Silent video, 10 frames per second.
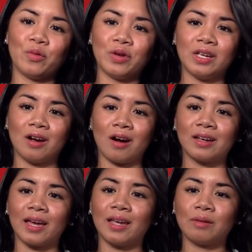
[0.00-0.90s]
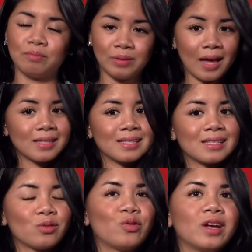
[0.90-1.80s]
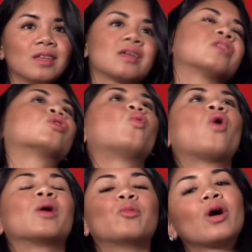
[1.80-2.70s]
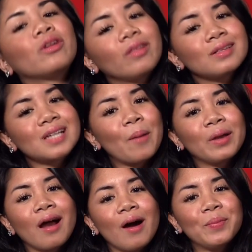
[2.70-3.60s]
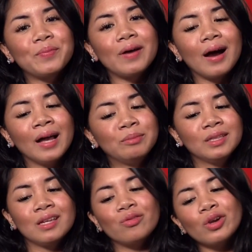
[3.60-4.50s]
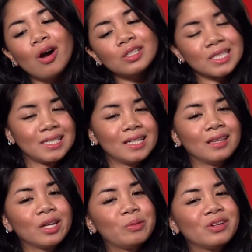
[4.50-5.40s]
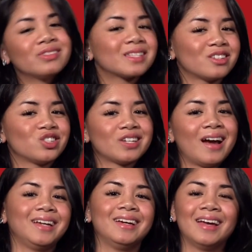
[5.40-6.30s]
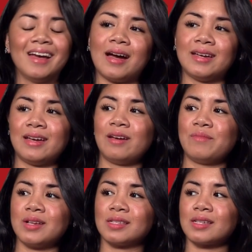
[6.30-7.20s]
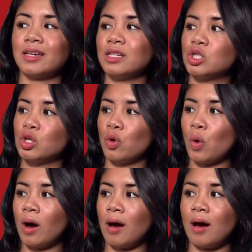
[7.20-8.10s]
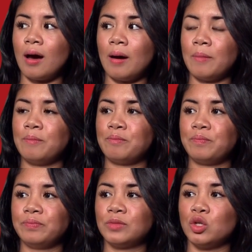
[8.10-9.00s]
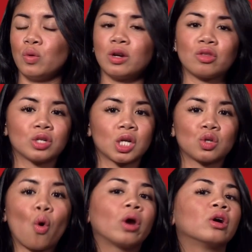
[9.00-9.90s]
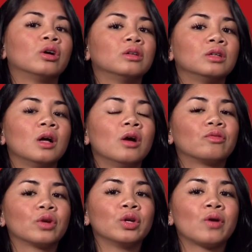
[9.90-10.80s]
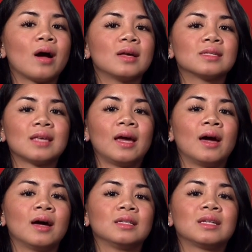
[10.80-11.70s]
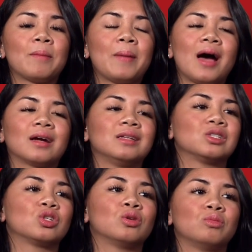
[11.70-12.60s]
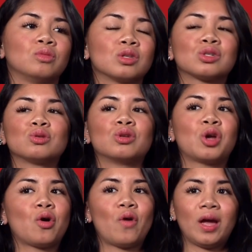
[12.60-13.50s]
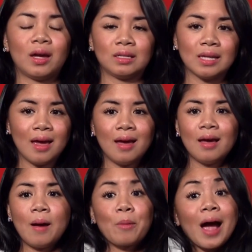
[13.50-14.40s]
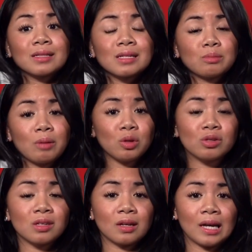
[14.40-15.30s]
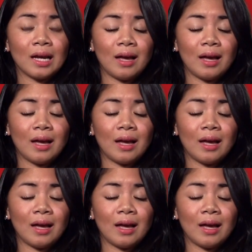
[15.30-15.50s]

We are getting blessed with the warm weather that's coming up. I believe we all just need a little bit of sunshine. I am excited to do another tutorial for you guys and get back into the studio and practice my music.